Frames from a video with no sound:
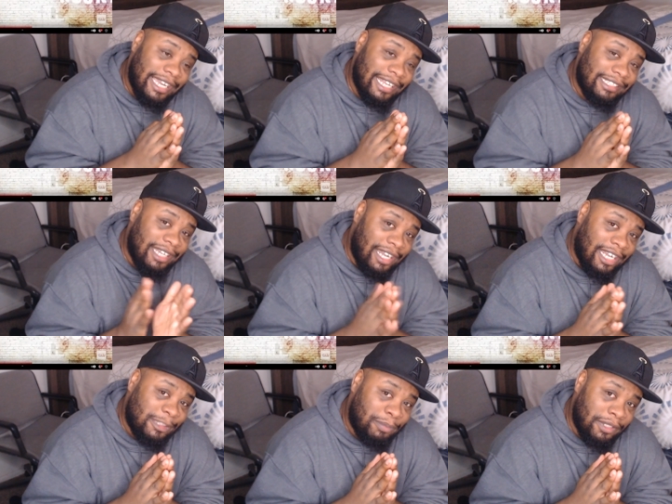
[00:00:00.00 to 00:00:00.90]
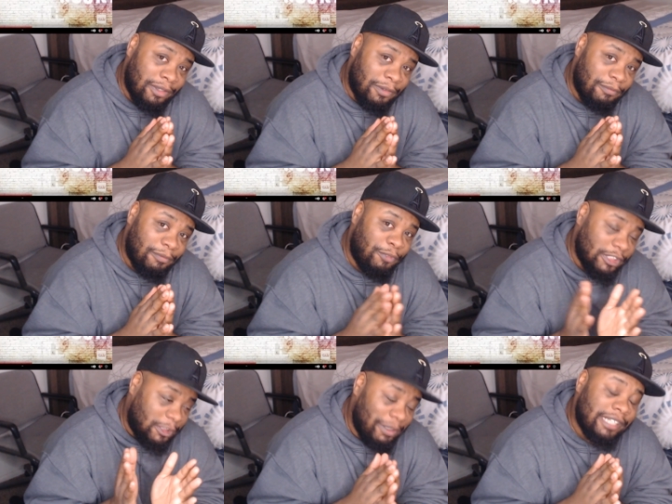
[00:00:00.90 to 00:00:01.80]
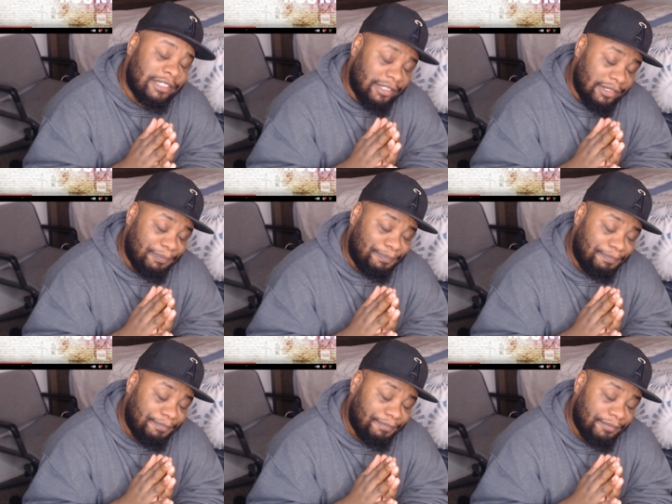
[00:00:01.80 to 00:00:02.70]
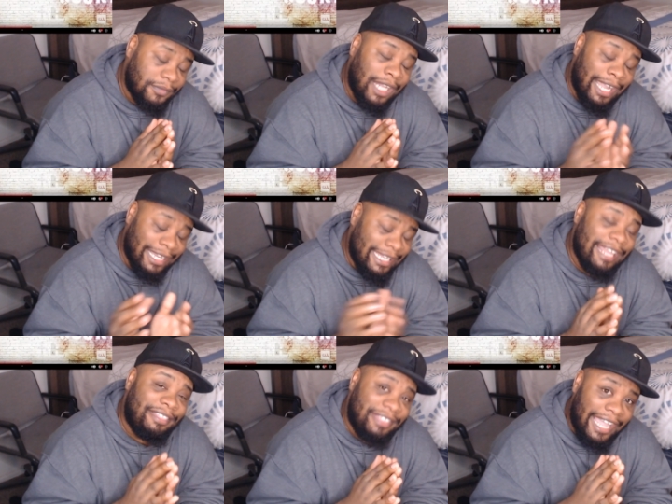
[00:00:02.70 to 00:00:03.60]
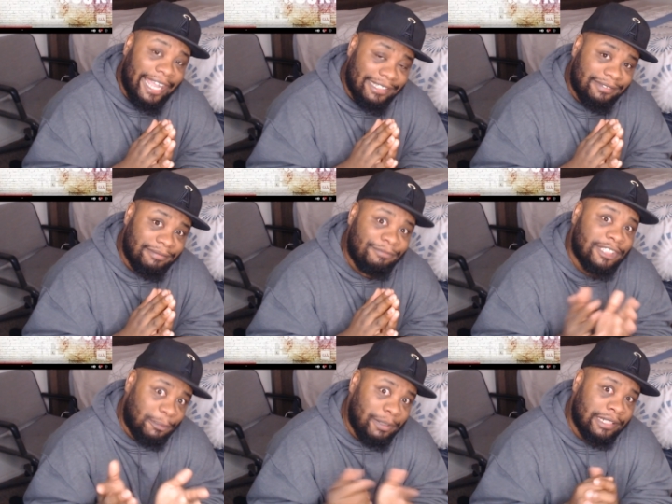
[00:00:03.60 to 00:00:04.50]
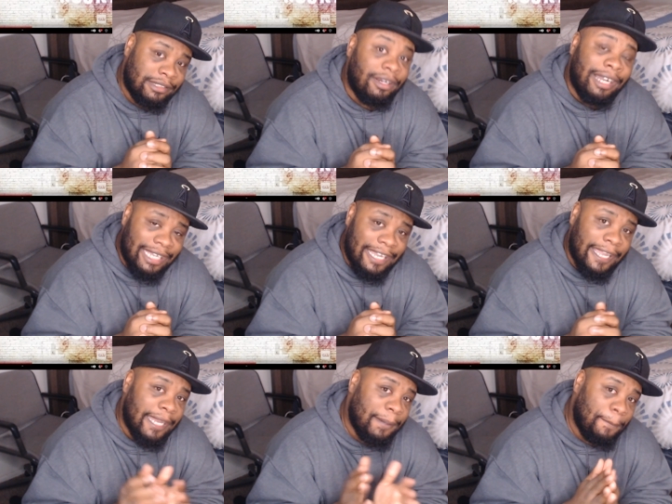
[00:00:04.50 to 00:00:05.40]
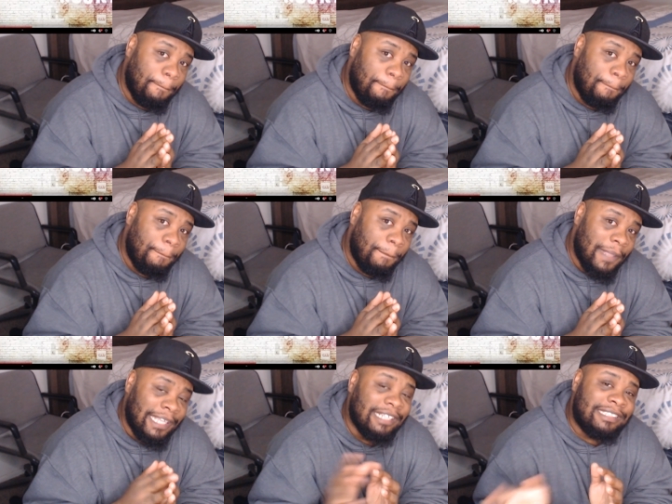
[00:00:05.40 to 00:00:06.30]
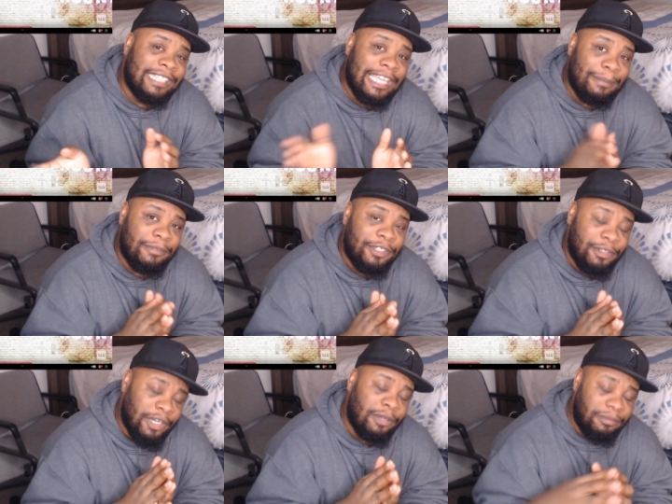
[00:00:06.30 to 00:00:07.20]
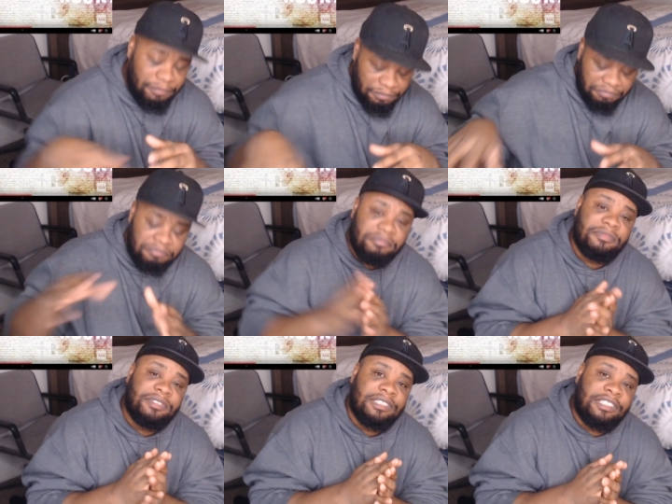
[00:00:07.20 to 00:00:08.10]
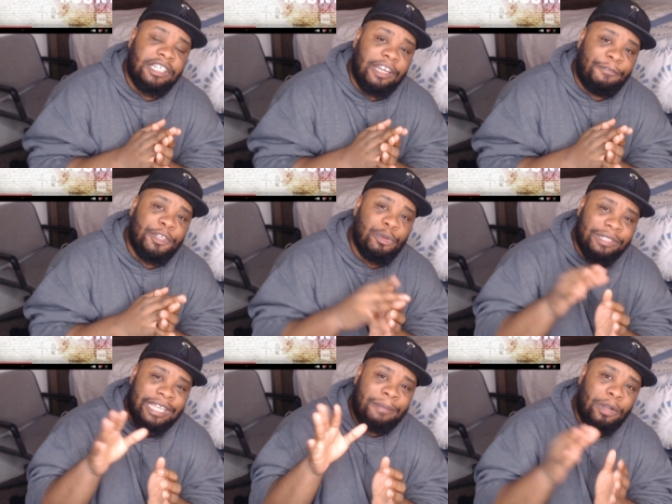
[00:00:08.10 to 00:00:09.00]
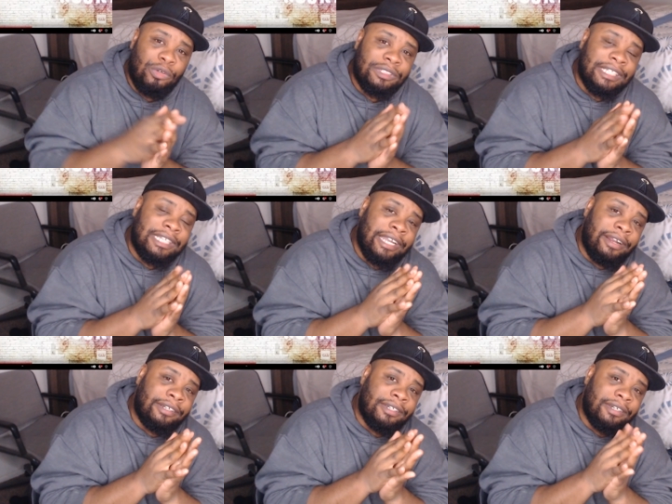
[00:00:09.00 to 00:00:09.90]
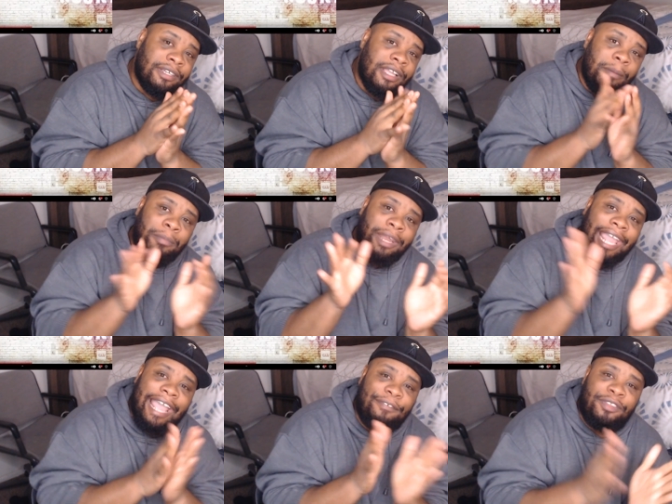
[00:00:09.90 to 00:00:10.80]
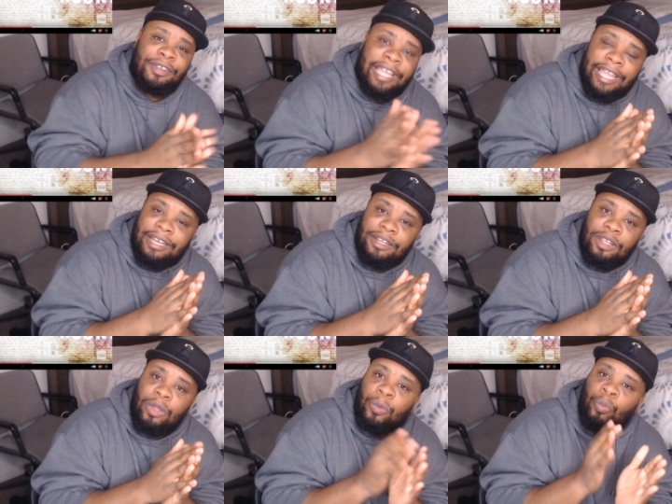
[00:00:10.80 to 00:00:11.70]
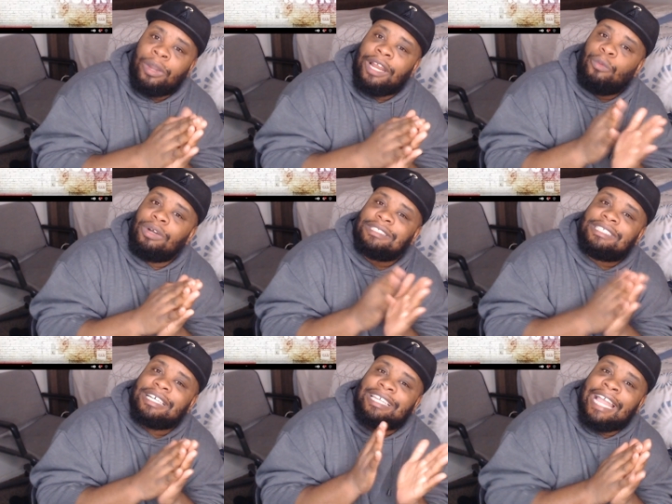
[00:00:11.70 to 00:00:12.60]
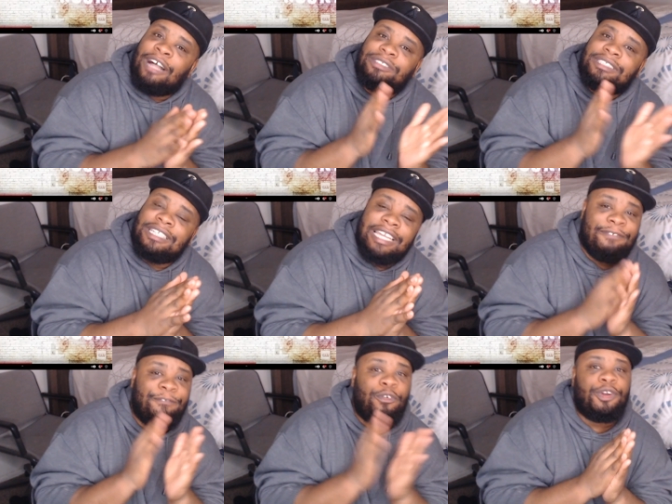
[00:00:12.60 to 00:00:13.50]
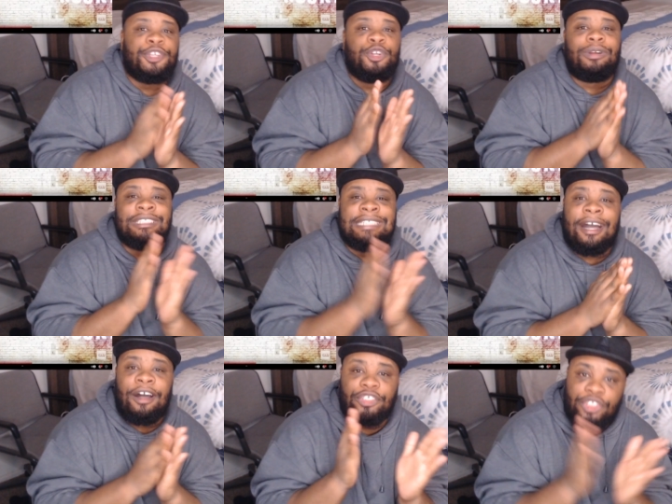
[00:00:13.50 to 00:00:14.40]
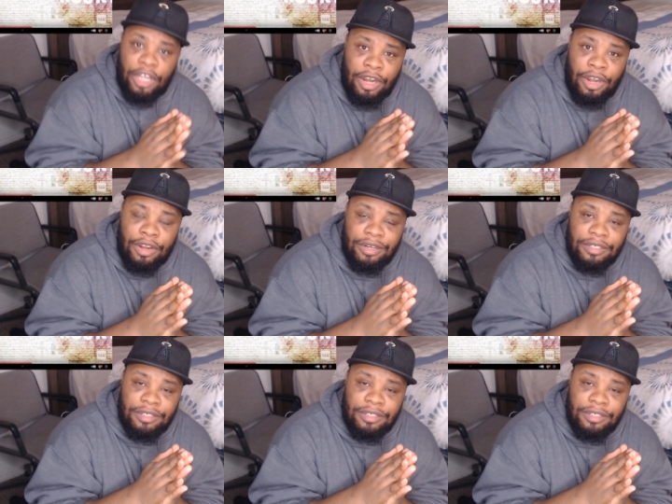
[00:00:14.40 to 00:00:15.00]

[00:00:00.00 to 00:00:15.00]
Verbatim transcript: at the hospital for Spencer. I get that for Spencer again. And your team, you know, stood up for you with that Mosey character. But after that, where was the counseling for your doctor?